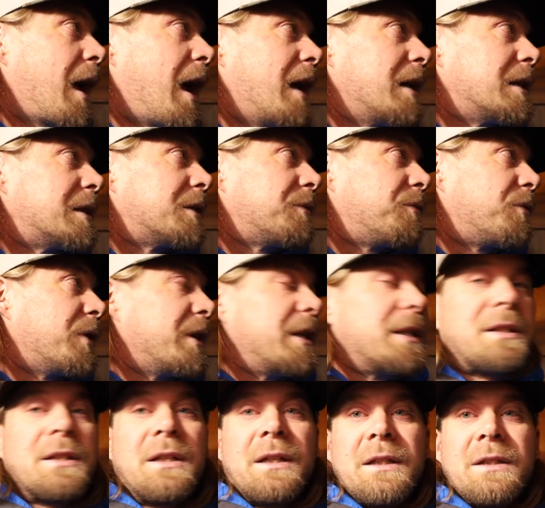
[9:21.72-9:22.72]

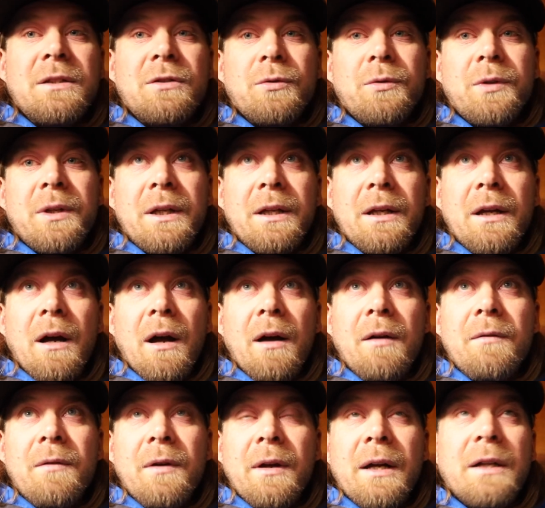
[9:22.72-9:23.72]
antifreeze into the
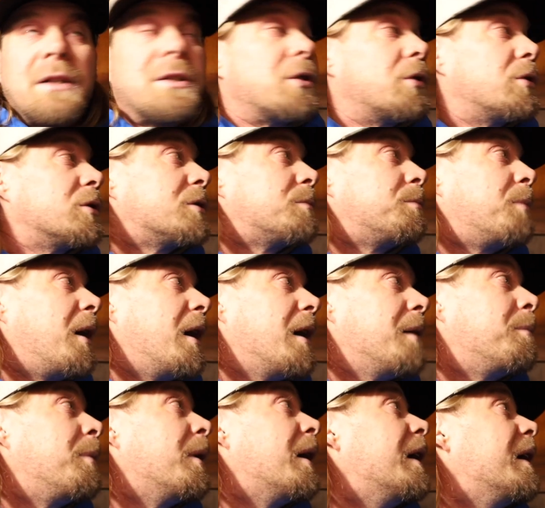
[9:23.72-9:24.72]
exhaust
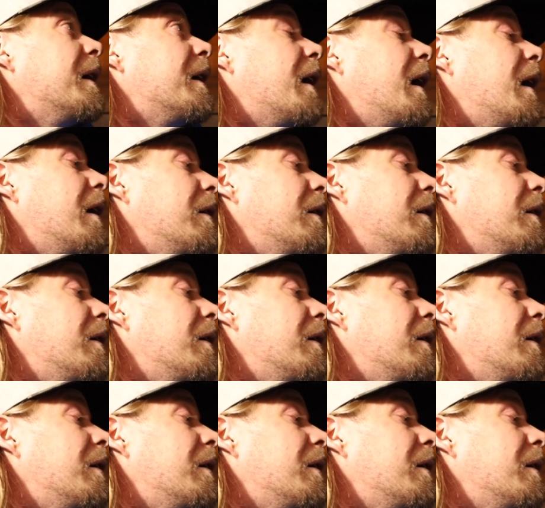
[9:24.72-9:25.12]
pipe and